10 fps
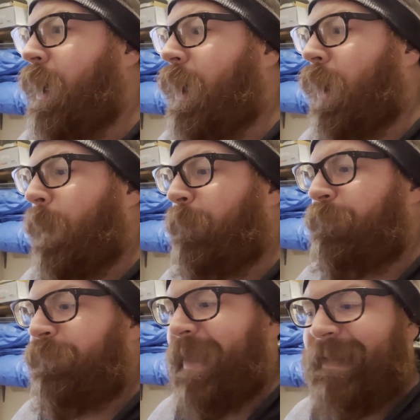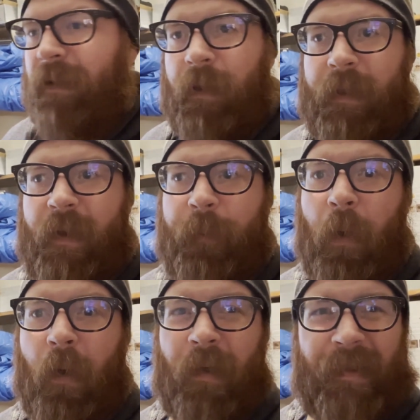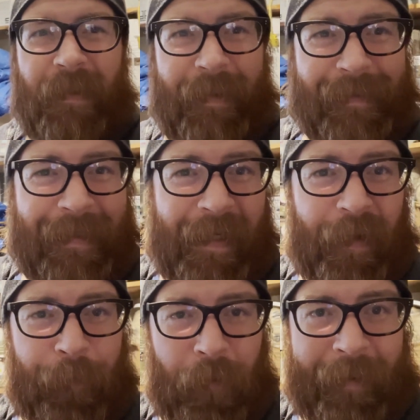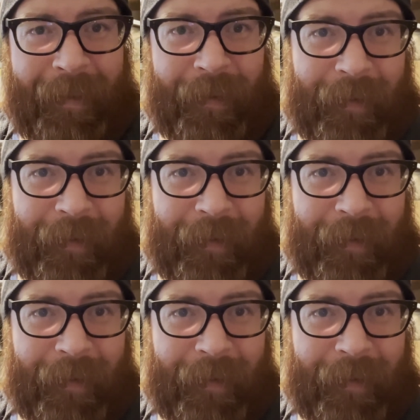That's a lot of the parts, and that's kind of the plan.